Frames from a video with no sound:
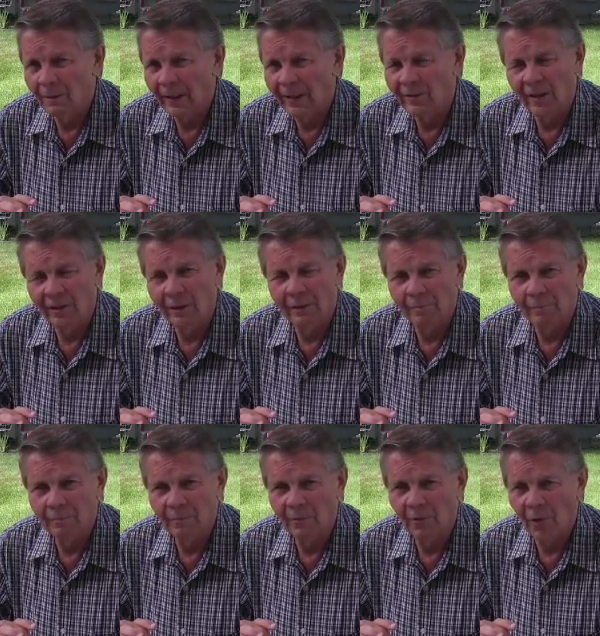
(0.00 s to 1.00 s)
then
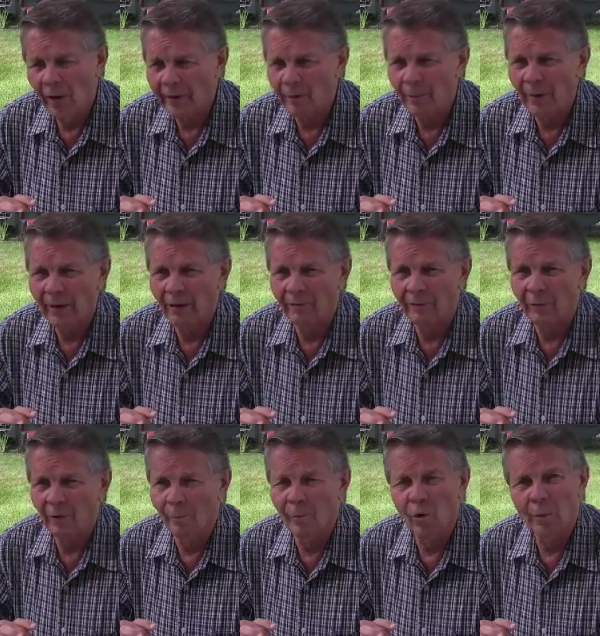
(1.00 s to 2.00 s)
thought about it
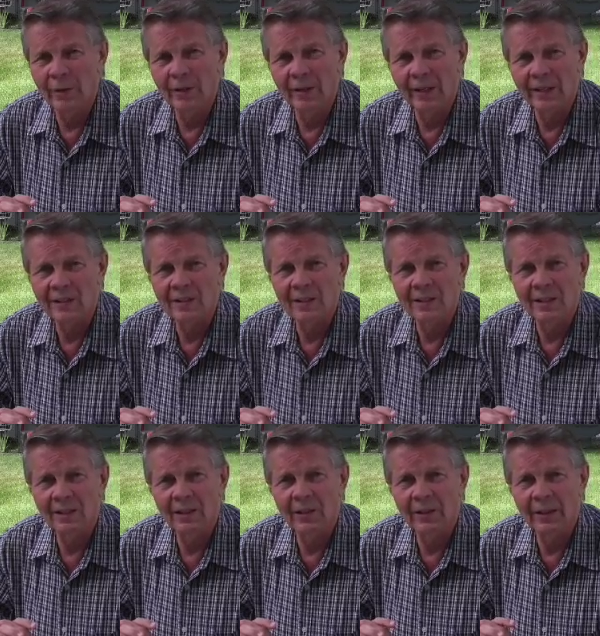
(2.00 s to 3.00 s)
for a moment, and I said to
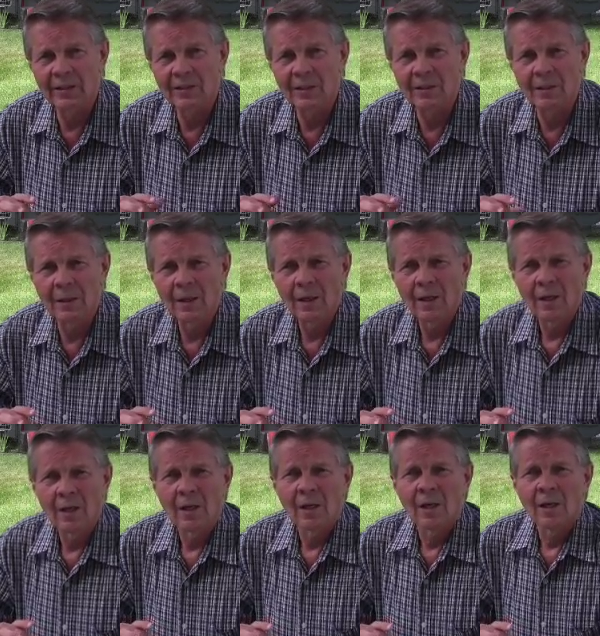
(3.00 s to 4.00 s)
Gary, I says,
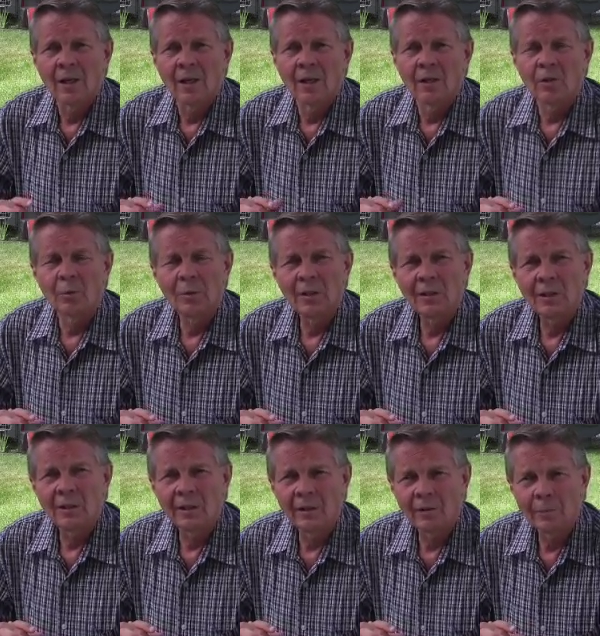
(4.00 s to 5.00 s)
you mean to
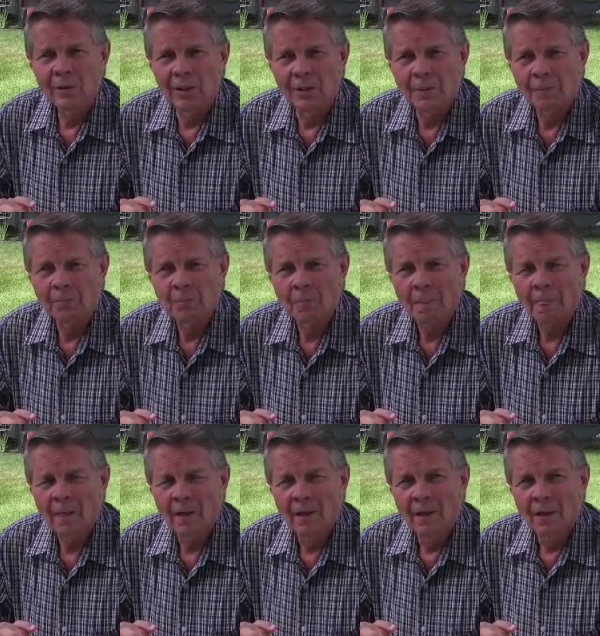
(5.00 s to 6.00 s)
tell me
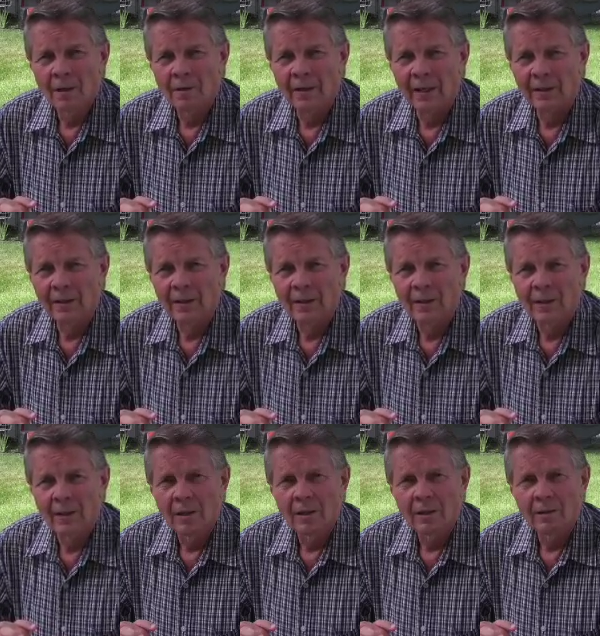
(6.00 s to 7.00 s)
that
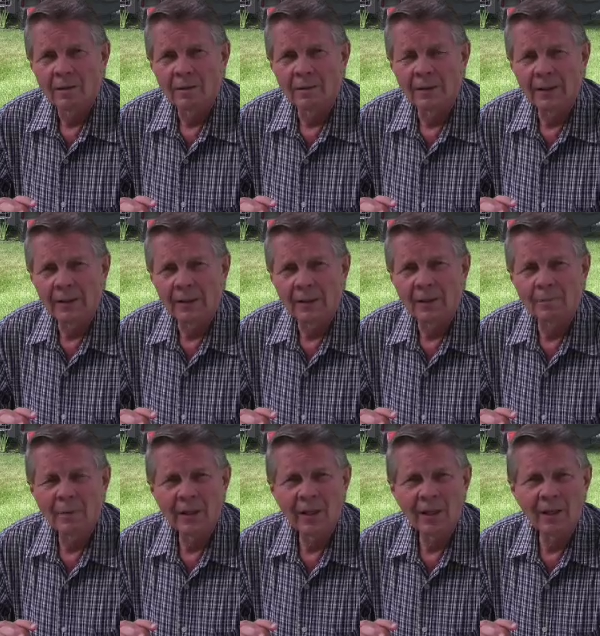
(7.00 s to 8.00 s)
the
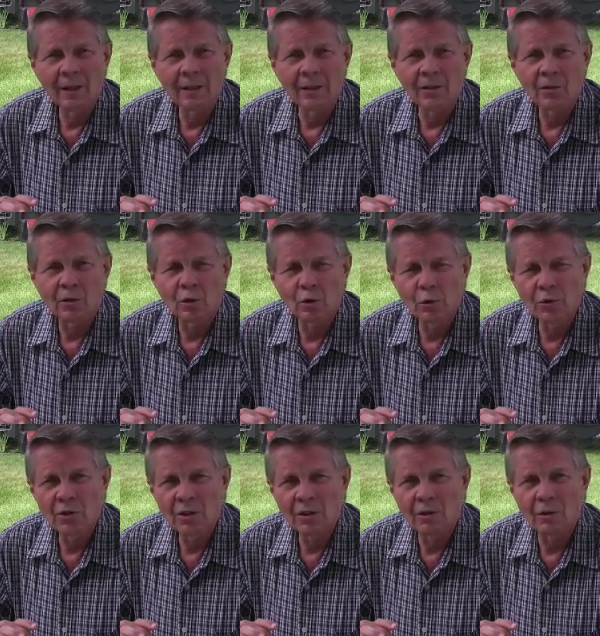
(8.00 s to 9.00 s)
committee is
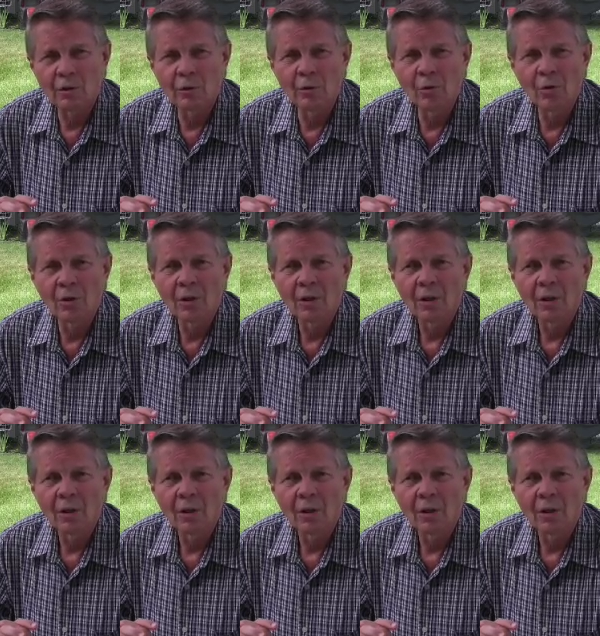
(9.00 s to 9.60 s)
choosing to